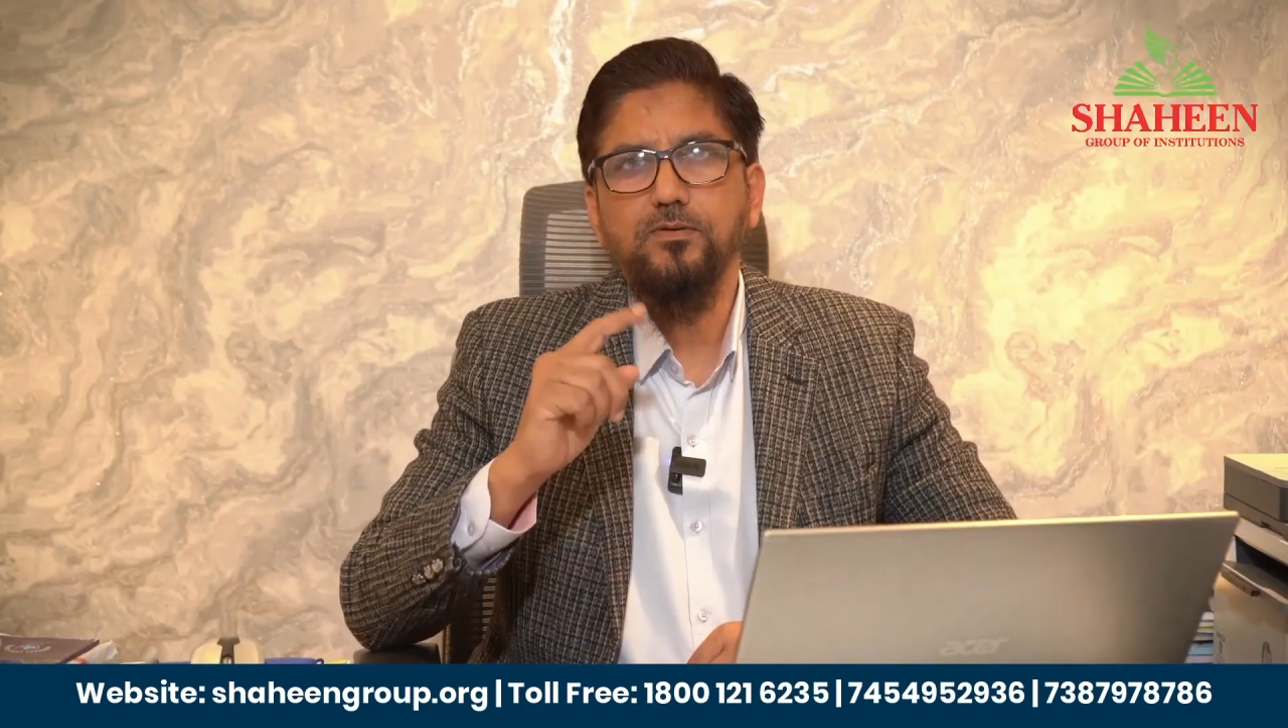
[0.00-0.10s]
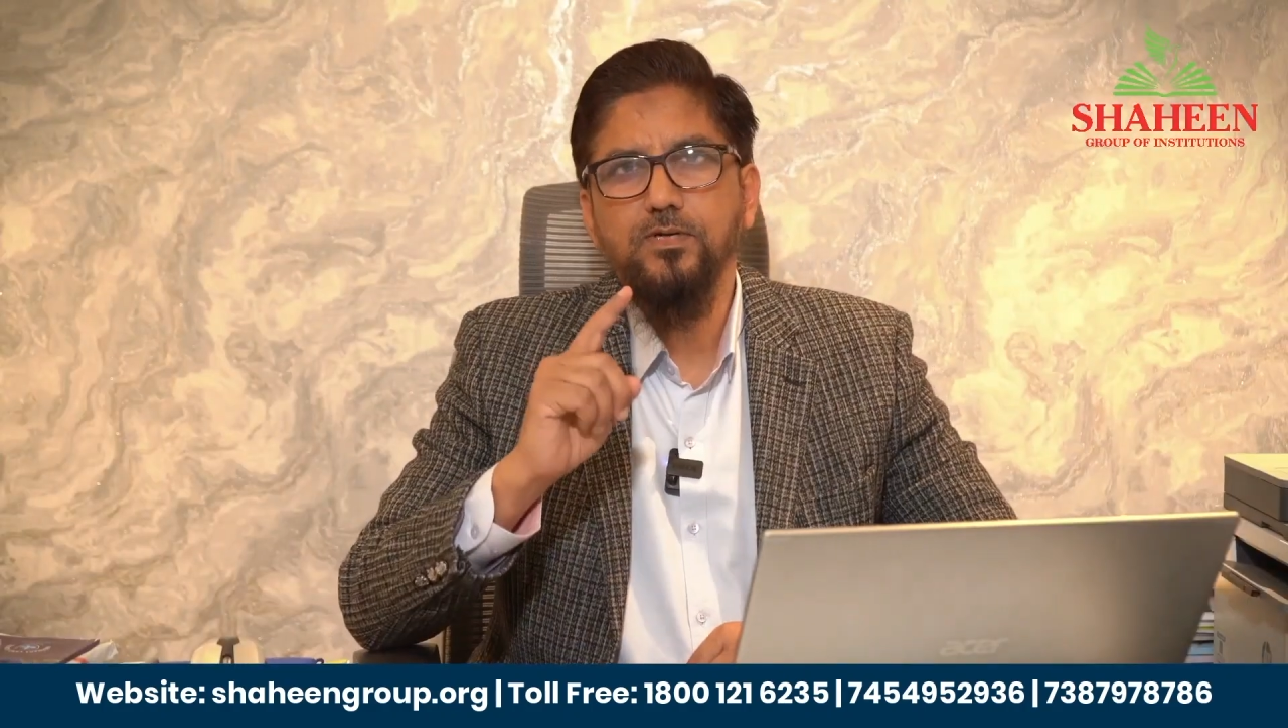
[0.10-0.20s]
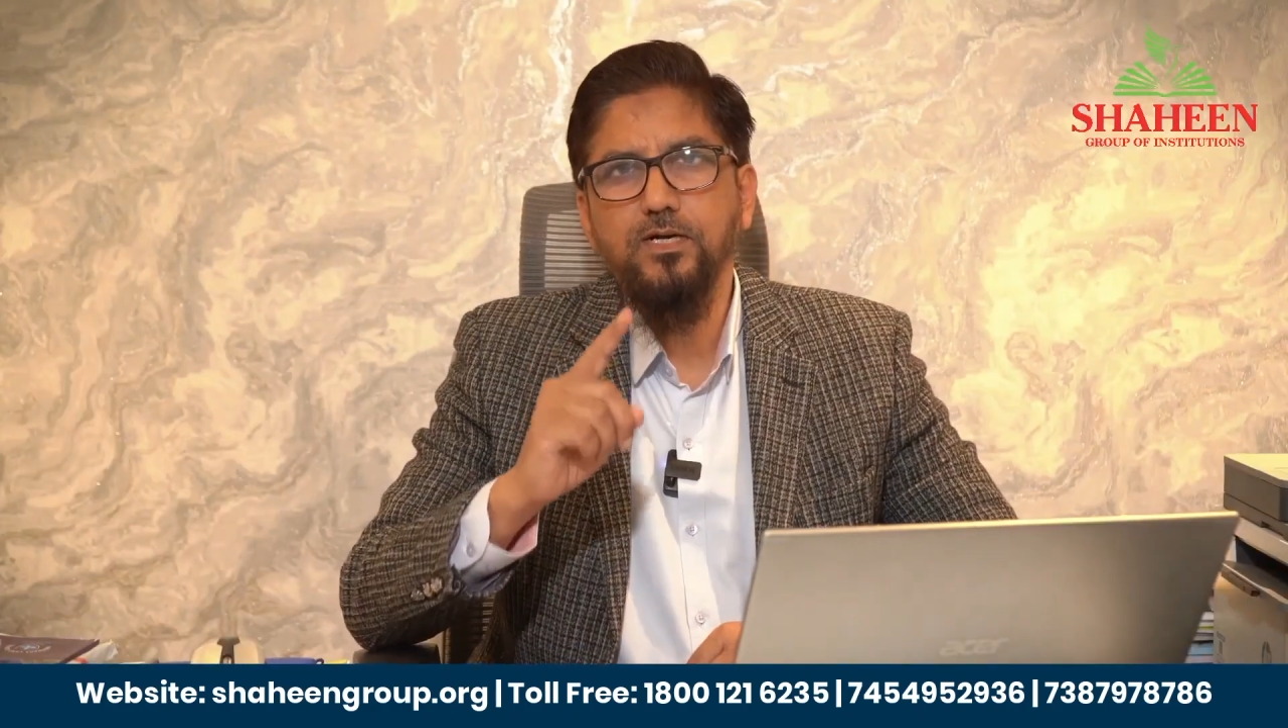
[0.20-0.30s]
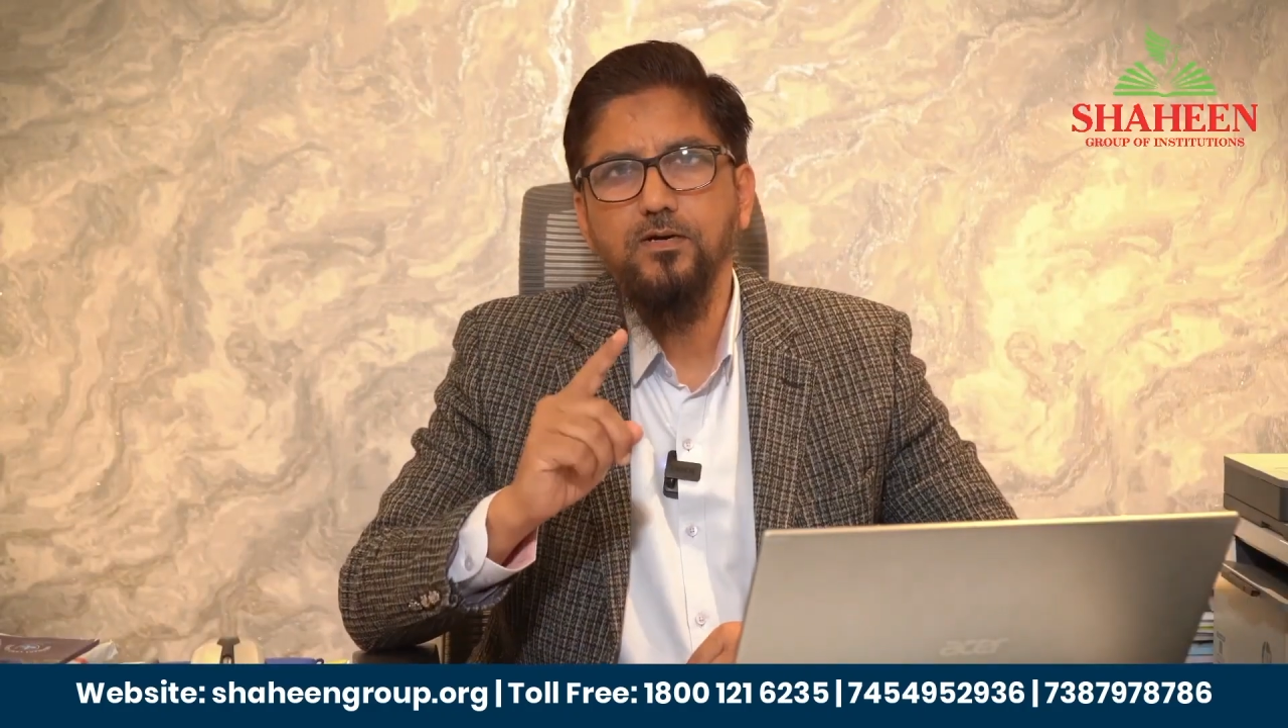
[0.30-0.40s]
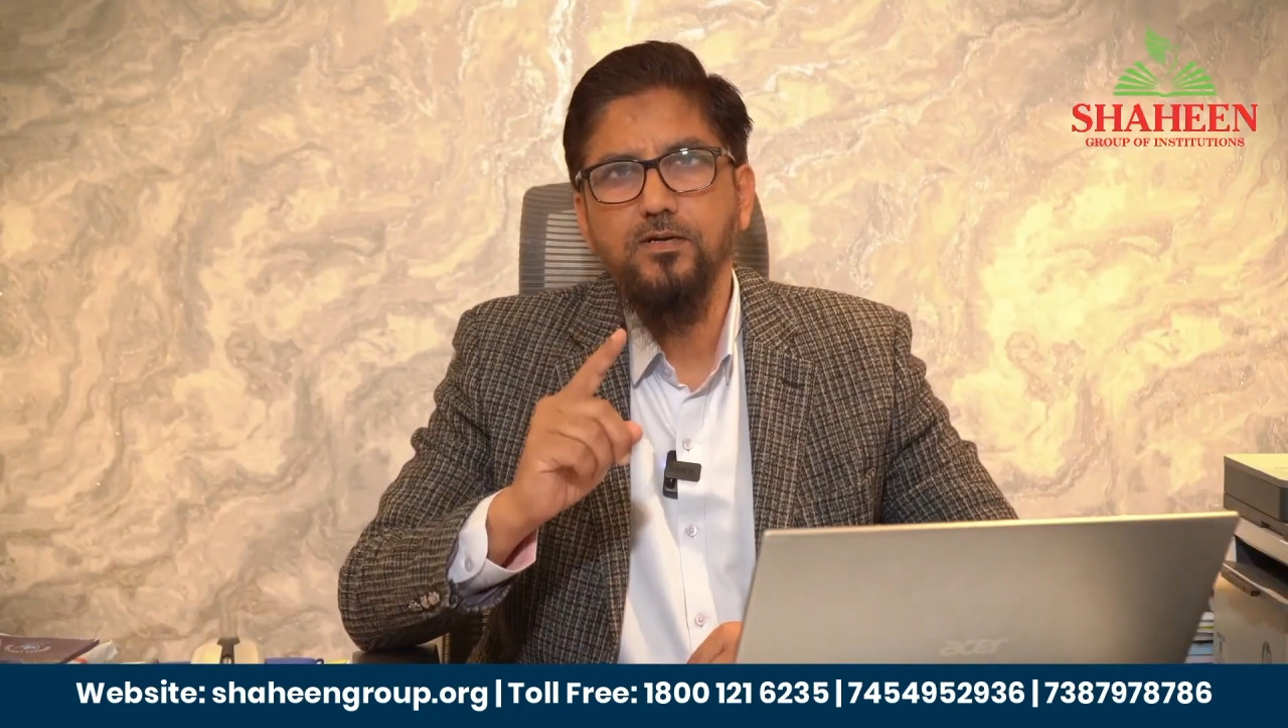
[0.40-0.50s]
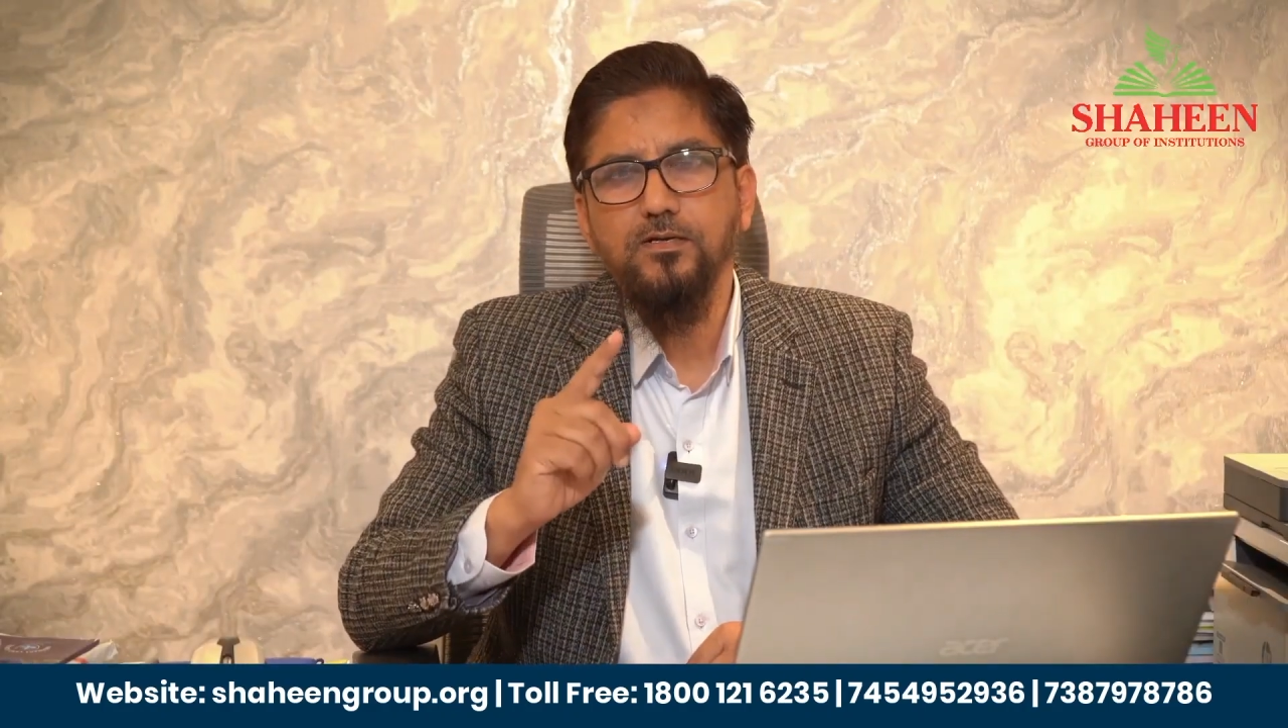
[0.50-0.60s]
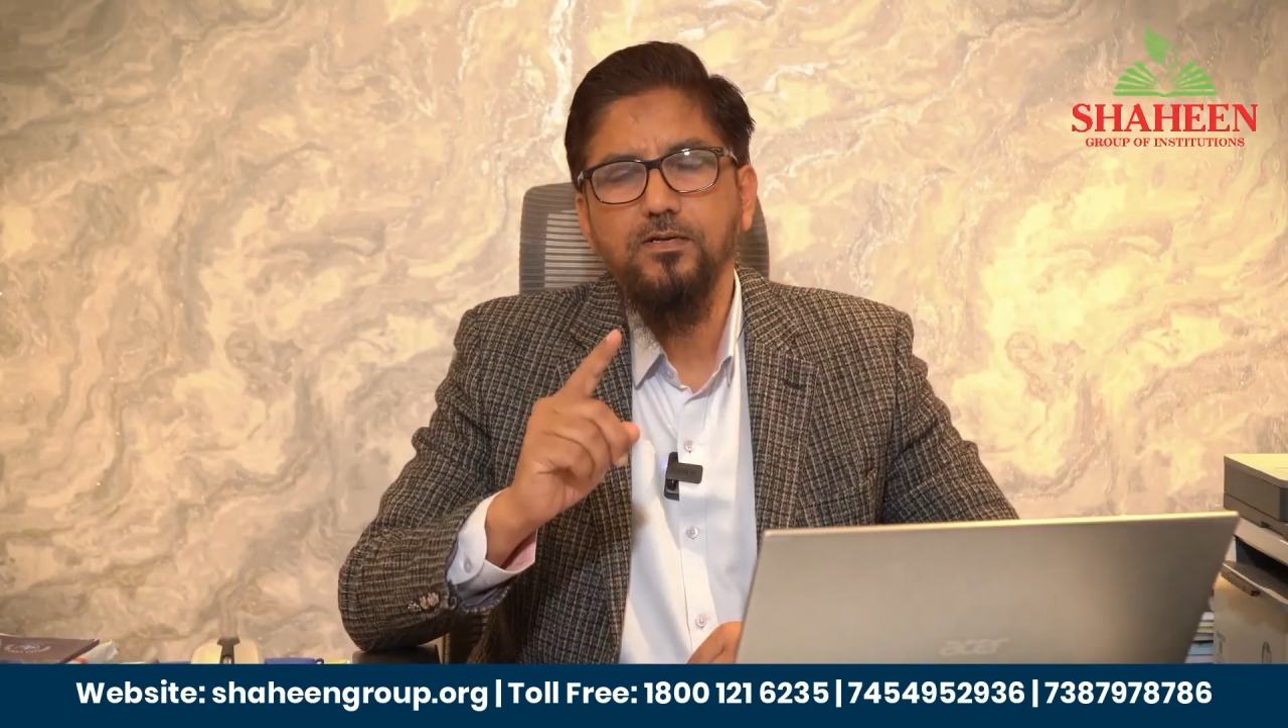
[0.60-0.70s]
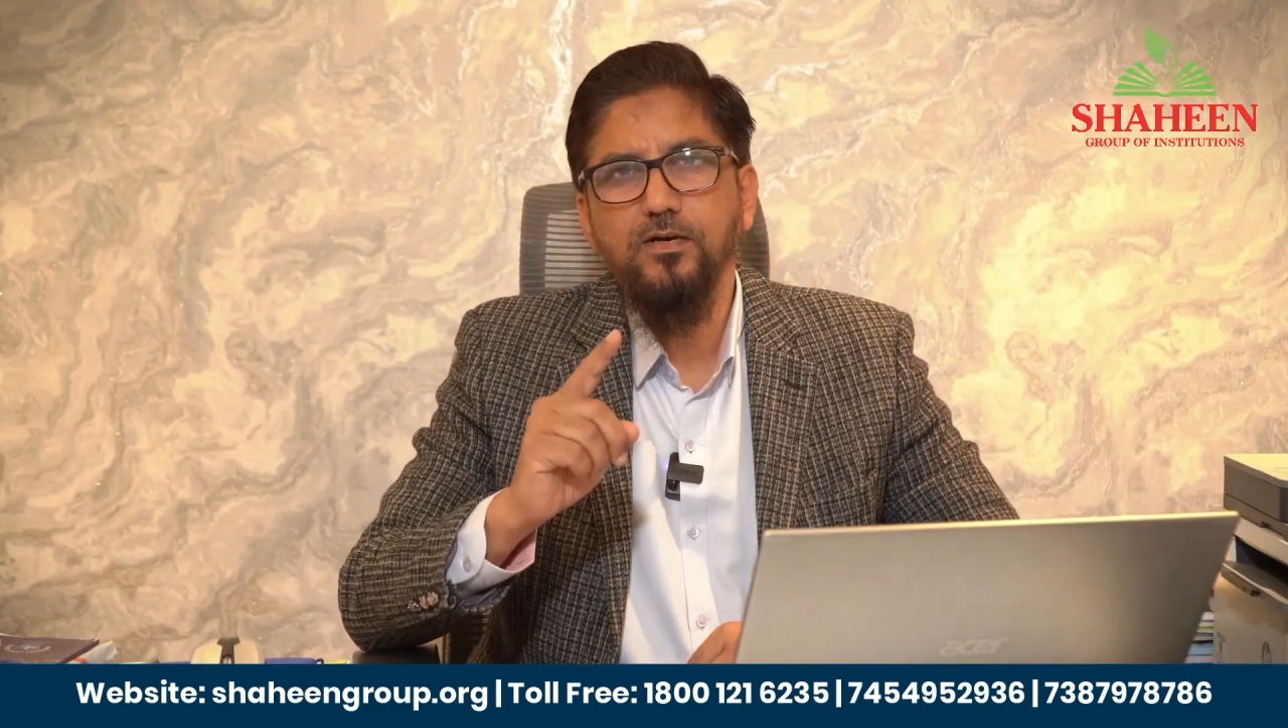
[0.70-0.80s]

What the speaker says: record